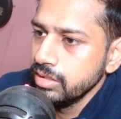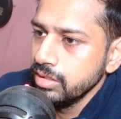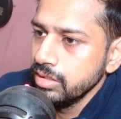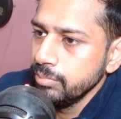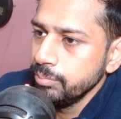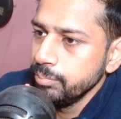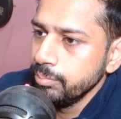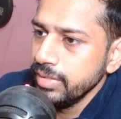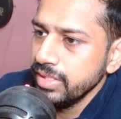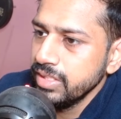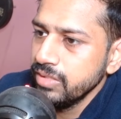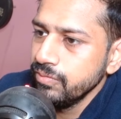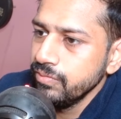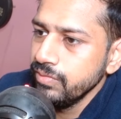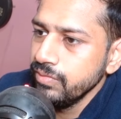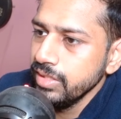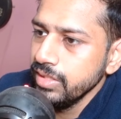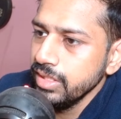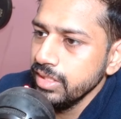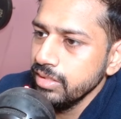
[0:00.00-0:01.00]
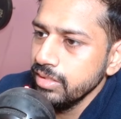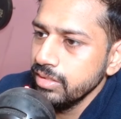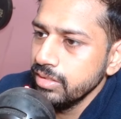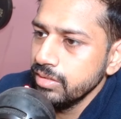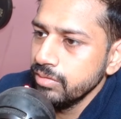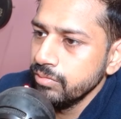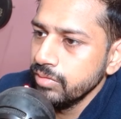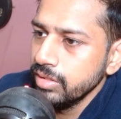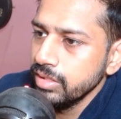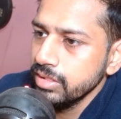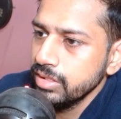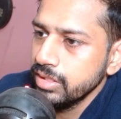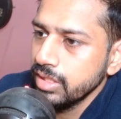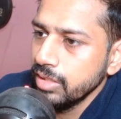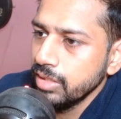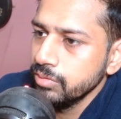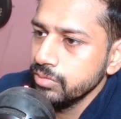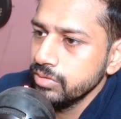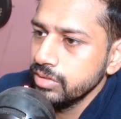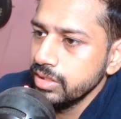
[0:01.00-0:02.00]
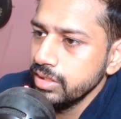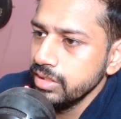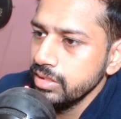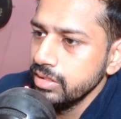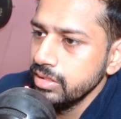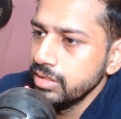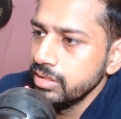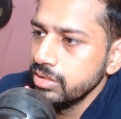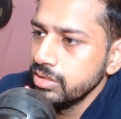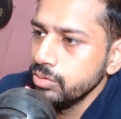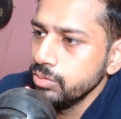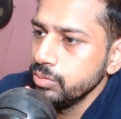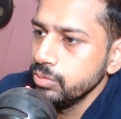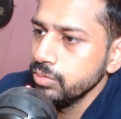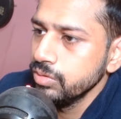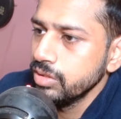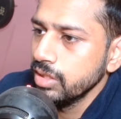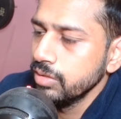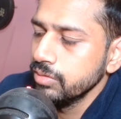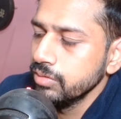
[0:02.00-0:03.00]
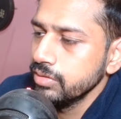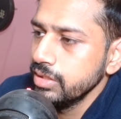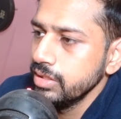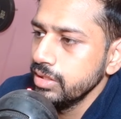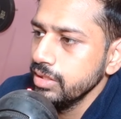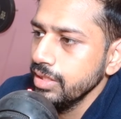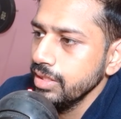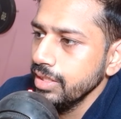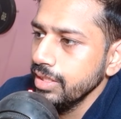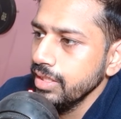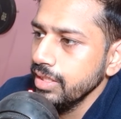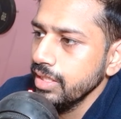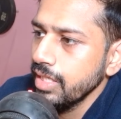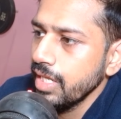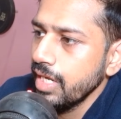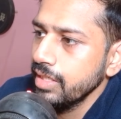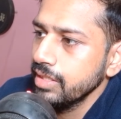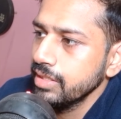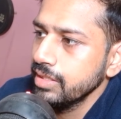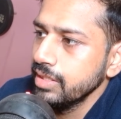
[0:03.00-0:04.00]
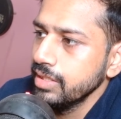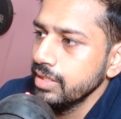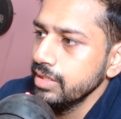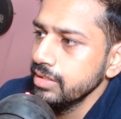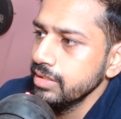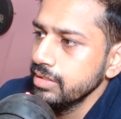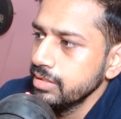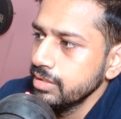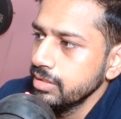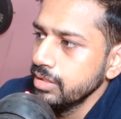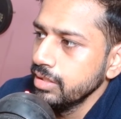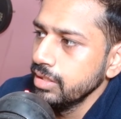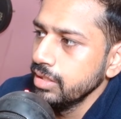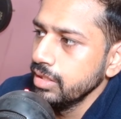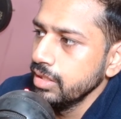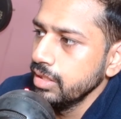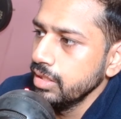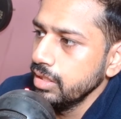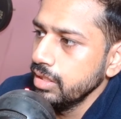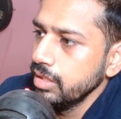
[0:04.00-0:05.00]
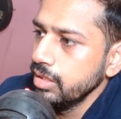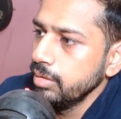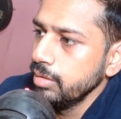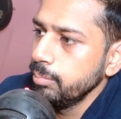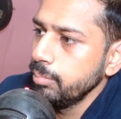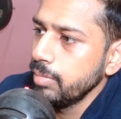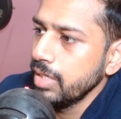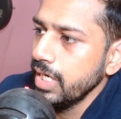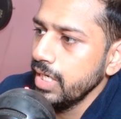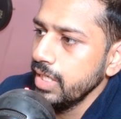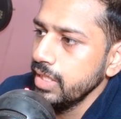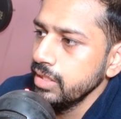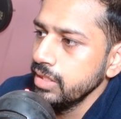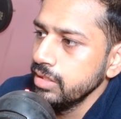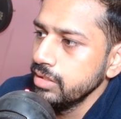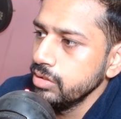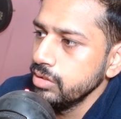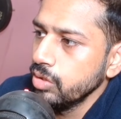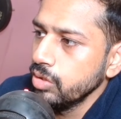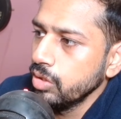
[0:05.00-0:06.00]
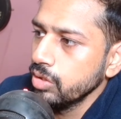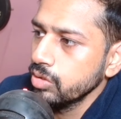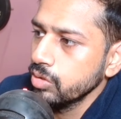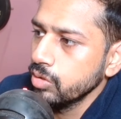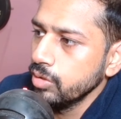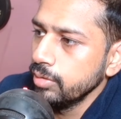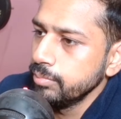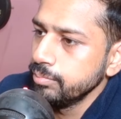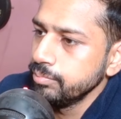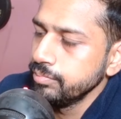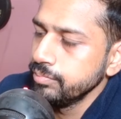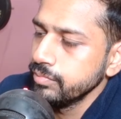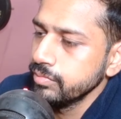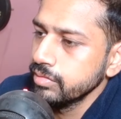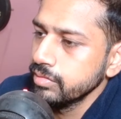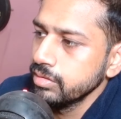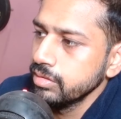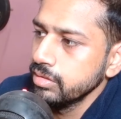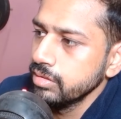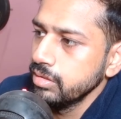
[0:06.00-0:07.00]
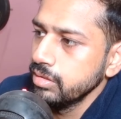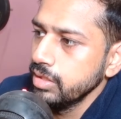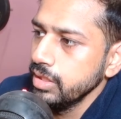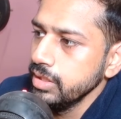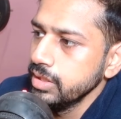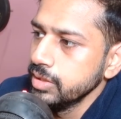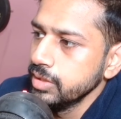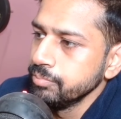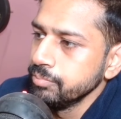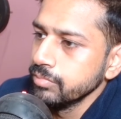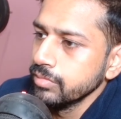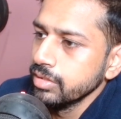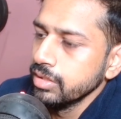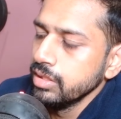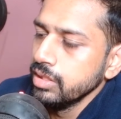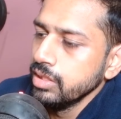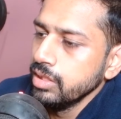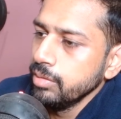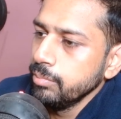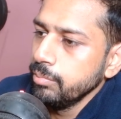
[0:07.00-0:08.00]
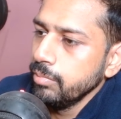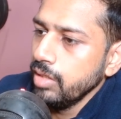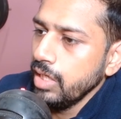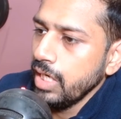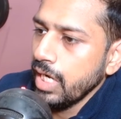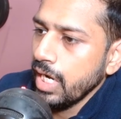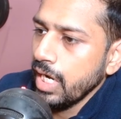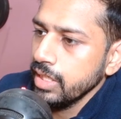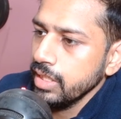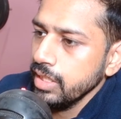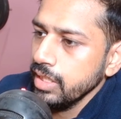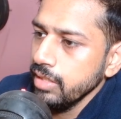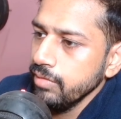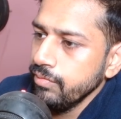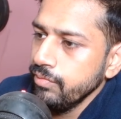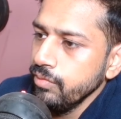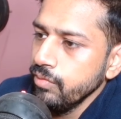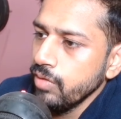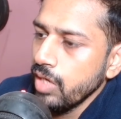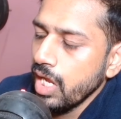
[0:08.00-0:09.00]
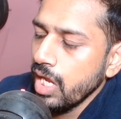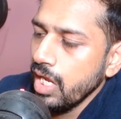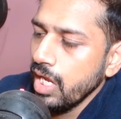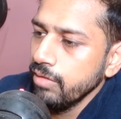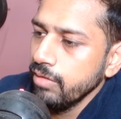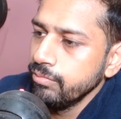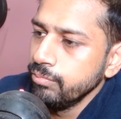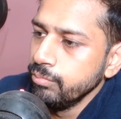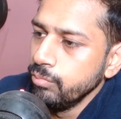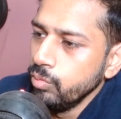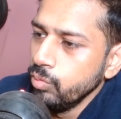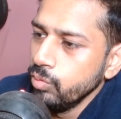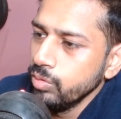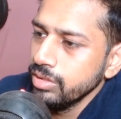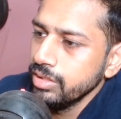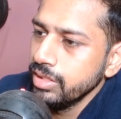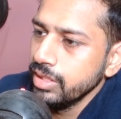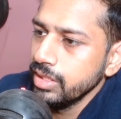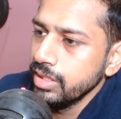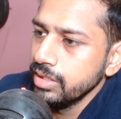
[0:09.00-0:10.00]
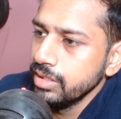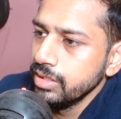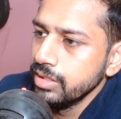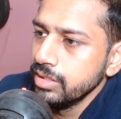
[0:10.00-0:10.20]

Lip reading: between 1000 to 2000, in that case buy .com, right? And if you have more than